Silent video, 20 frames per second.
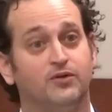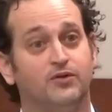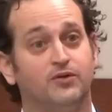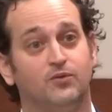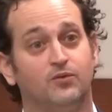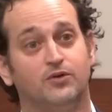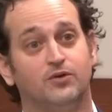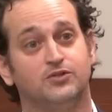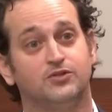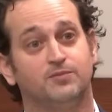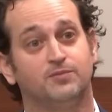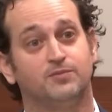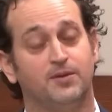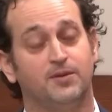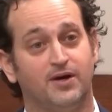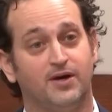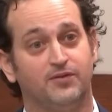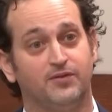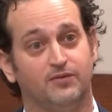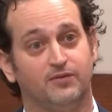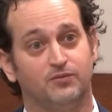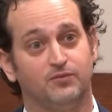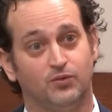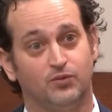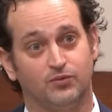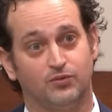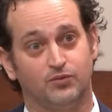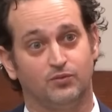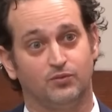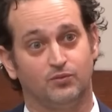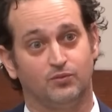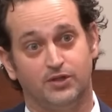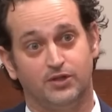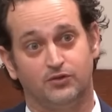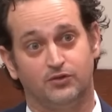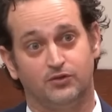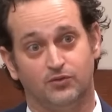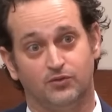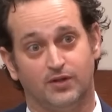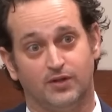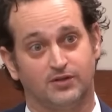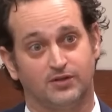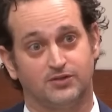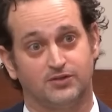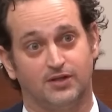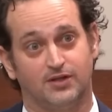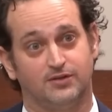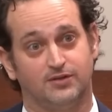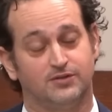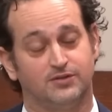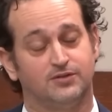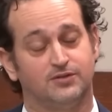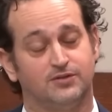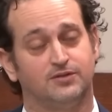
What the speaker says: the words in my mouth, well, we can do that sentence.